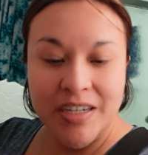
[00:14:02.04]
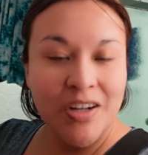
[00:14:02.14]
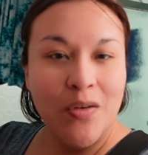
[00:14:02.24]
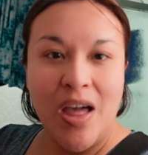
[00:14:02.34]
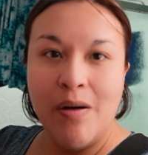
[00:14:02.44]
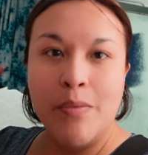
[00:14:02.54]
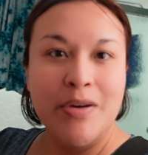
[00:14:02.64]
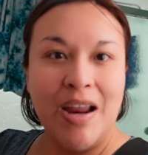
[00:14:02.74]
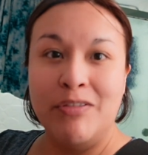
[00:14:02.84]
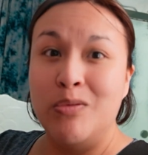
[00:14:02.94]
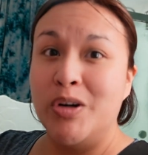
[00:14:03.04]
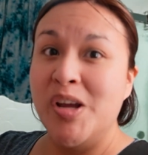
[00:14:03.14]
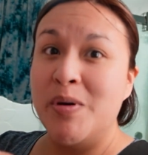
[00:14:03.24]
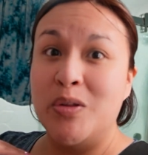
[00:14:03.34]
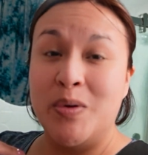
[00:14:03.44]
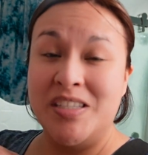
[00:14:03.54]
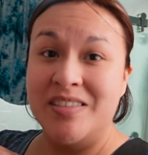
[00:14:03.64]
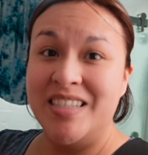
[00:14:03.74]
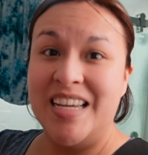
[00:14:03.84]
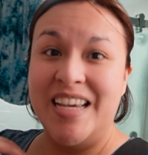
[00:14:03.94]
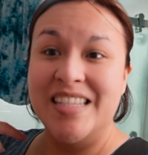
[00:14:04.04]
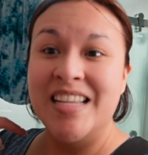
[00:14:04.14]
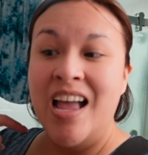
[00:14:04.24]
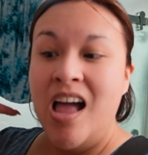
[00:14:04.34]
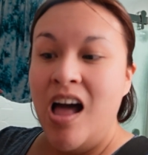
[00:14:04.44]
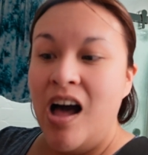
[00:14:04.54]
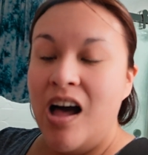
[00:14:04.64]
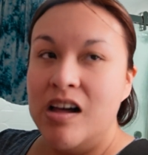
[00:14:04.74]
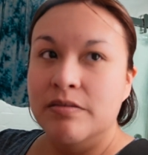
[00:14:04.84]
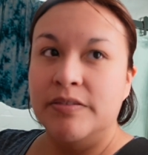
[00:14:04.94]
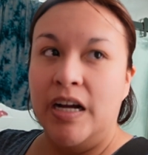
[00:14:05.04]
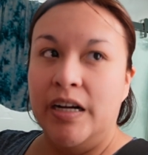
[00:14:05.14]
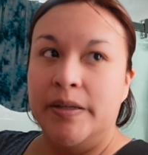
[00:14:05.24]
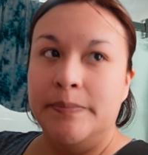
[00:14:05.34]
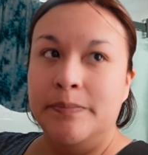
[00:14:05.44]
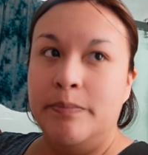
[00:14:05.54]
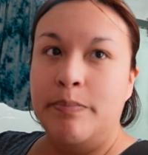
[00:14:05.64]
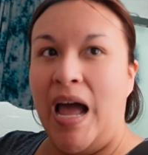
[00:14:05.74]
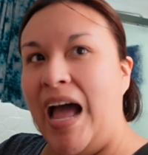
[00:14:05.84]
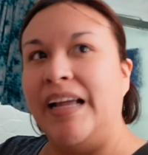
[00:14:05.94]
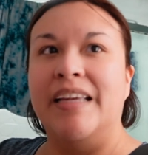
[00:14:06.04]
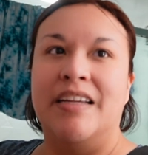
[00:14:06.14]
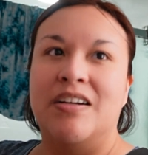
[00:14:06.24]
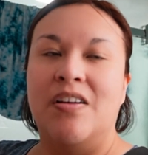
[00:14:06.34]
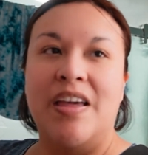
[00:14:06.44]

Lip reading: to go. That way we don't have to worry about the rest of the days of packing and all